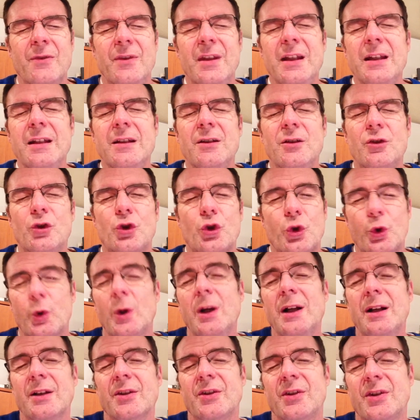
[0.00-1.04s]
the
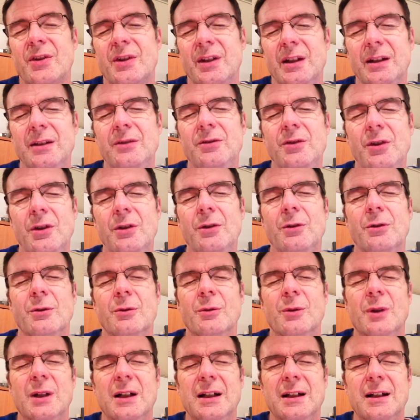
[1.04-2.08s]
trust in You
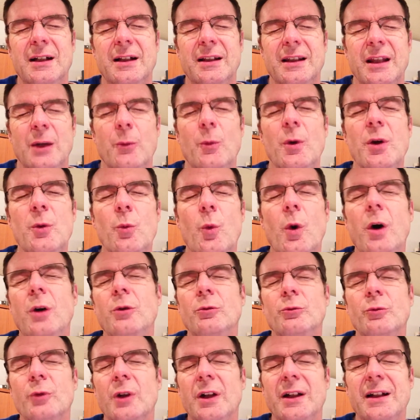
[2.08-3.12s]
that we
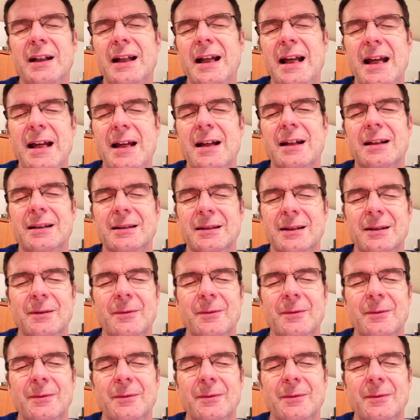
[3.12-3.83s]
won't run ahead,